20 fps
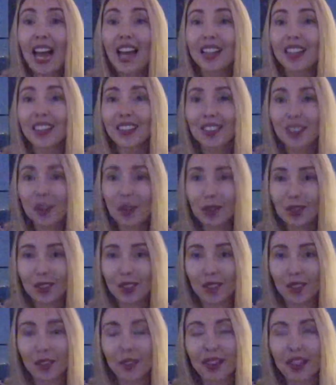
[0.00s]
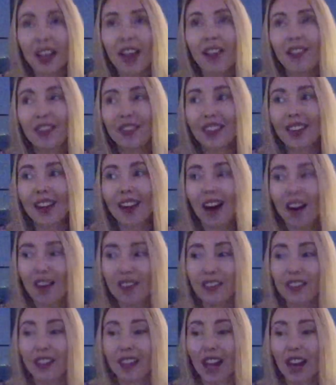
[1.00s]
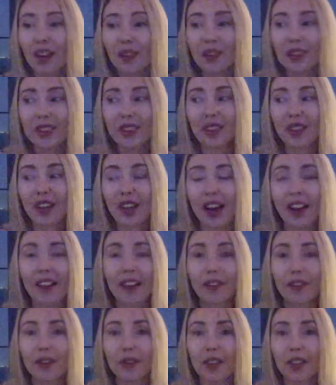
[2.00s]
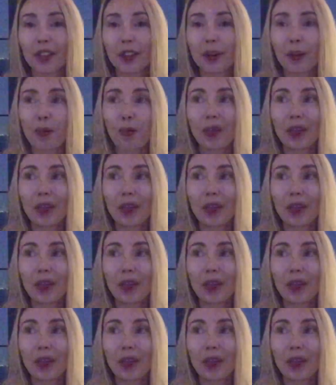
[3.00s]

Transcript: and it goes on every half an hour, you kind of like,